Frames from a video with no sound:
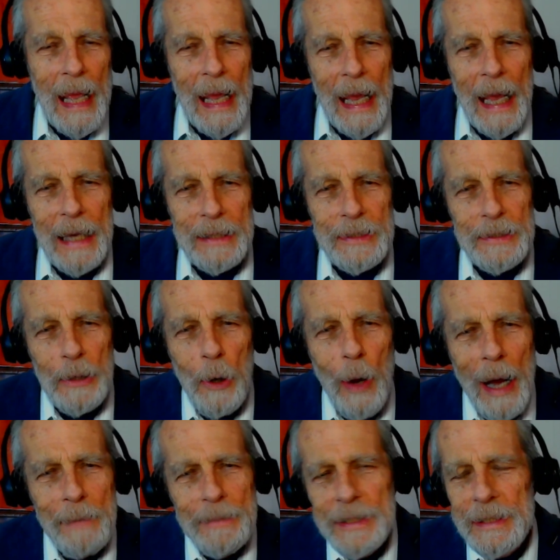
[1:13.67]
And so
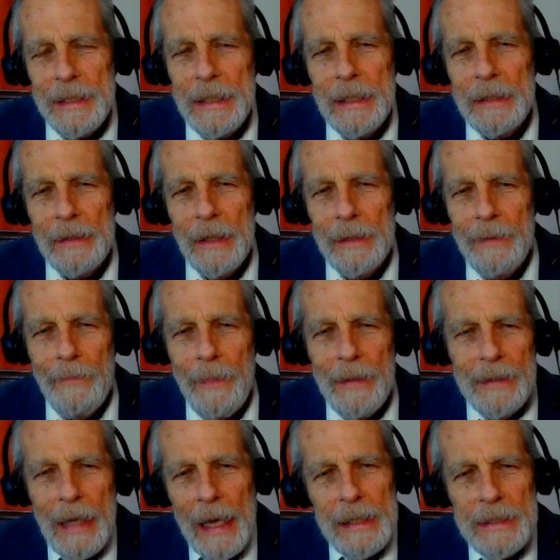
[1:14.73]
I'm seeing that
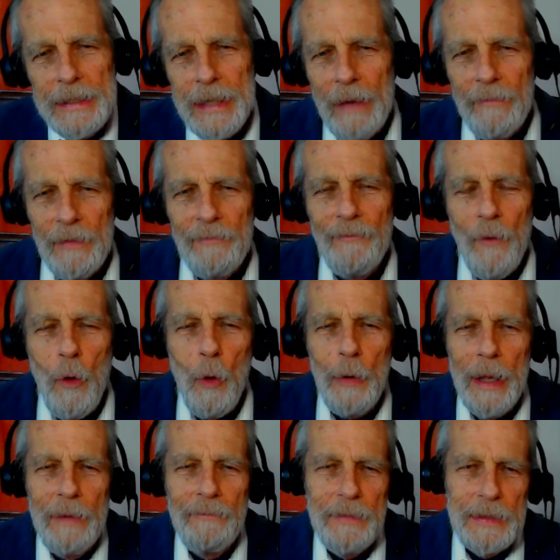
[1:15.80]
a sevenfold
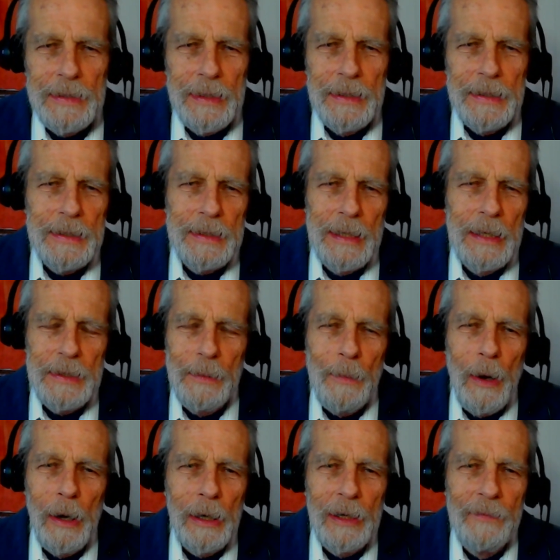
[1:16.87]
emphasis is a
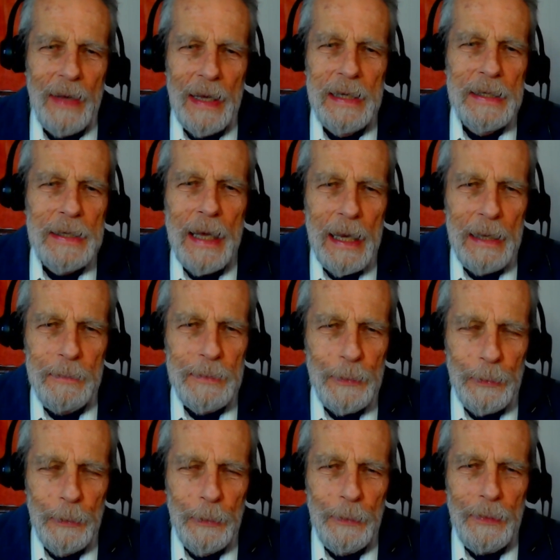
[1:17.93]
mark of end time
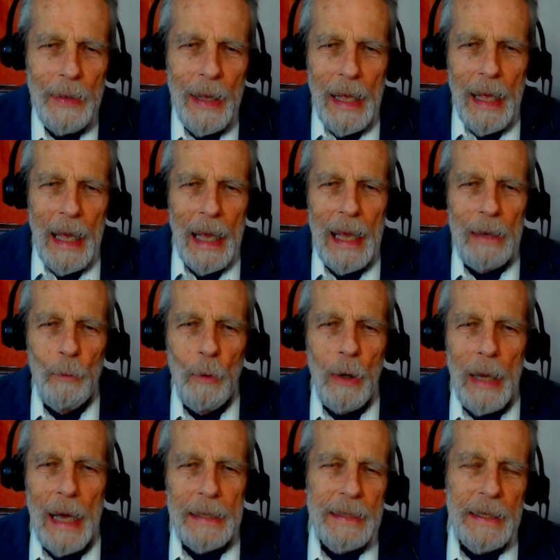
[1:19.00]
truth and
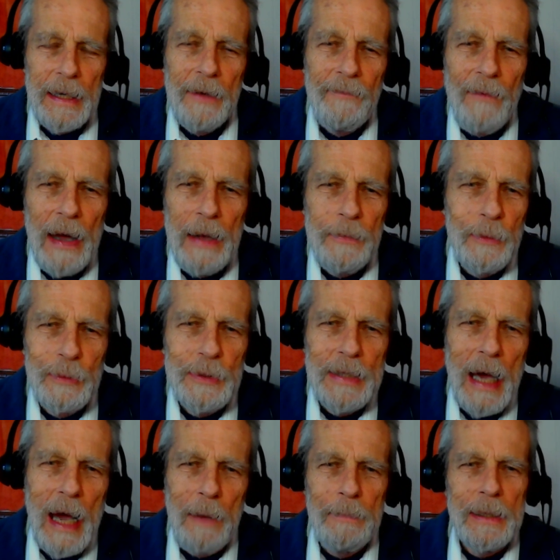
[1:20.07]
will identify those
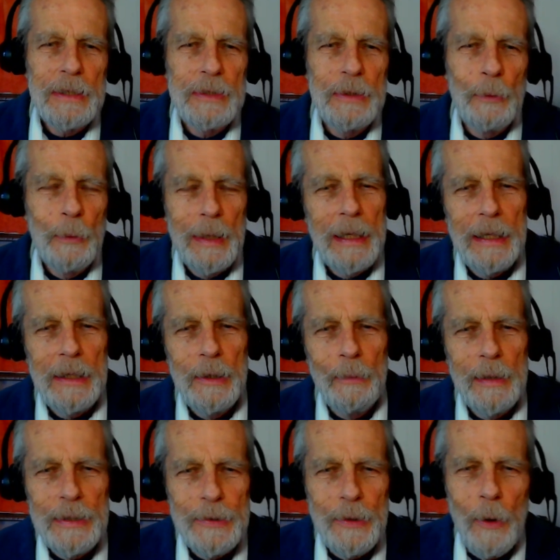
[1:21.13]
topics that we need to
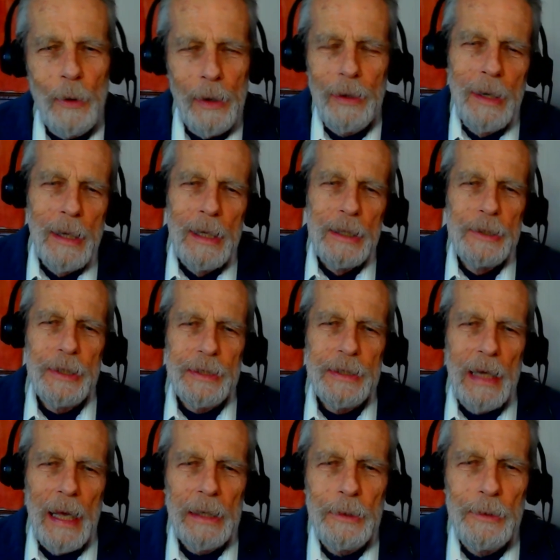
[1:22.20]
restore, just
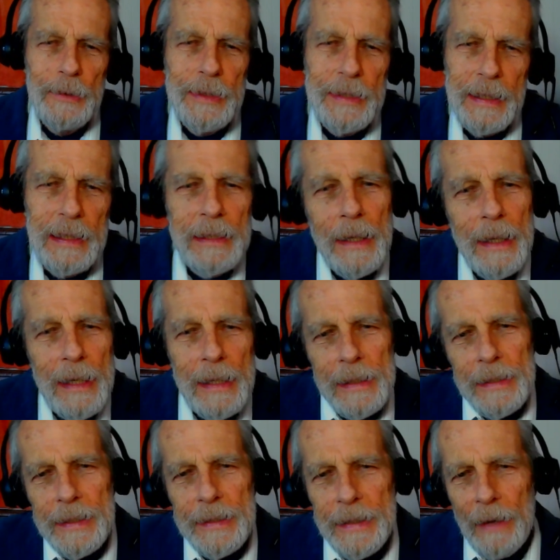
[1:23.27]
like you see
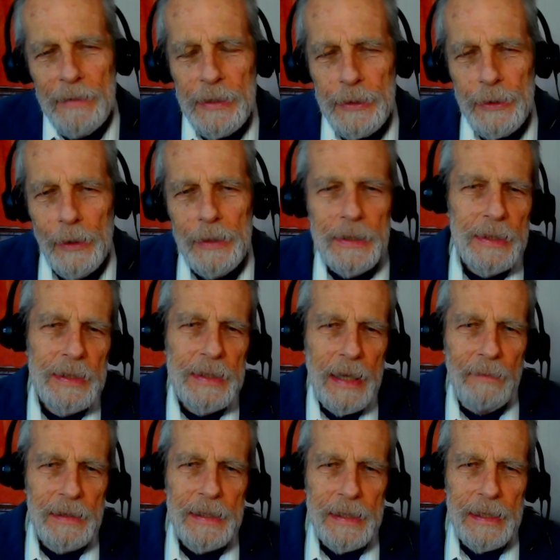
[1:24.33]
seven churches,
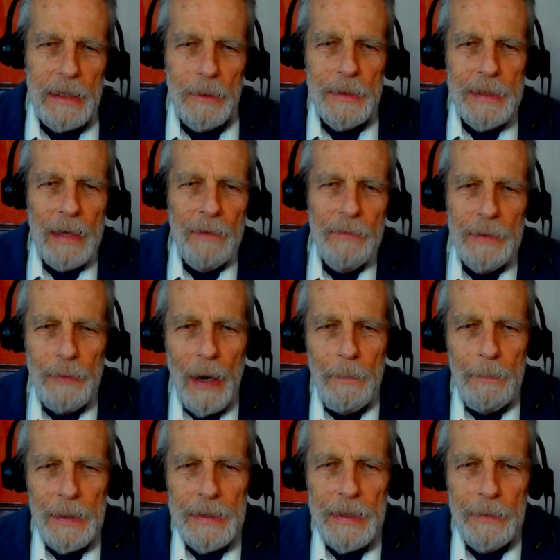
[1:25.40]
seven seals, seven
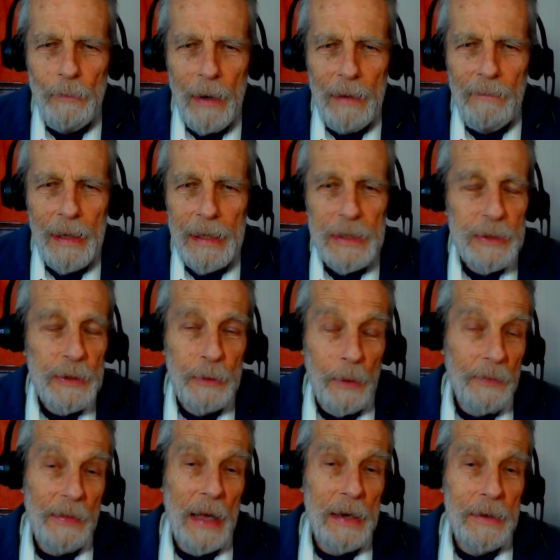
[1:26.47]
trumpets in Revelation
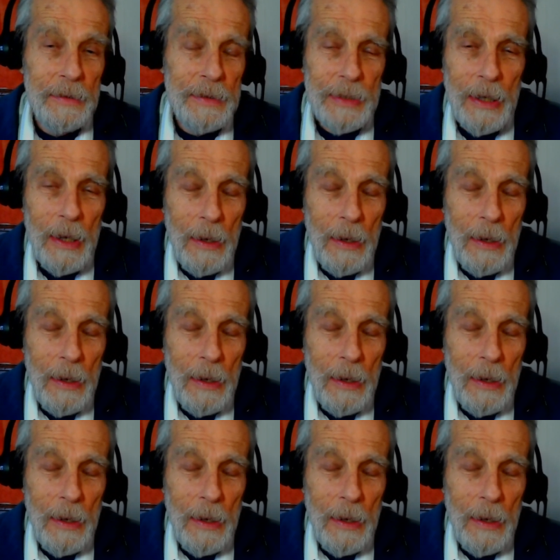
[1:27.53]
or thunders.